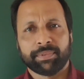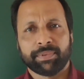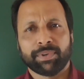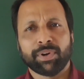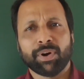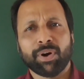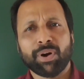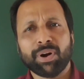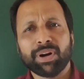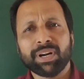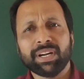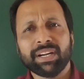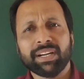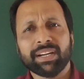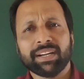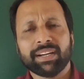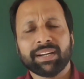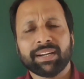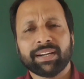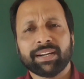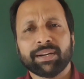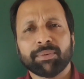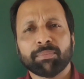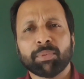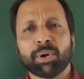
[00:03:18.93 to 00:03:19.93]

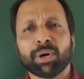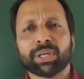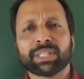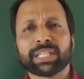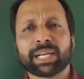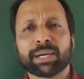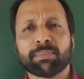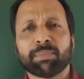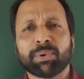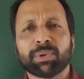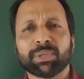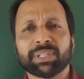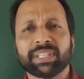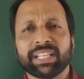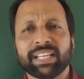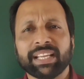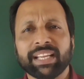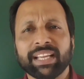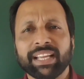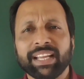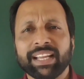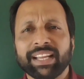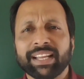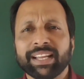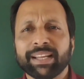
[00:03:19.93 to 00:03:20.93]
Don't bother about the
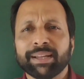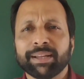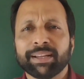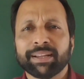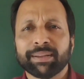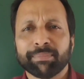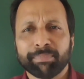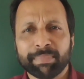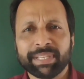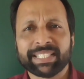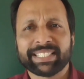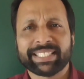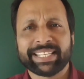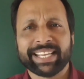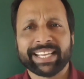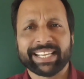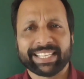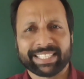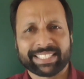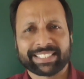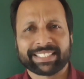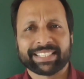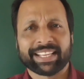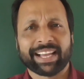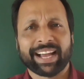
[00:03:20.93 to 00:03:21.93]

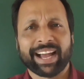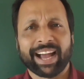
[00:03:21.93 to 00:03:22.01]
mistakes.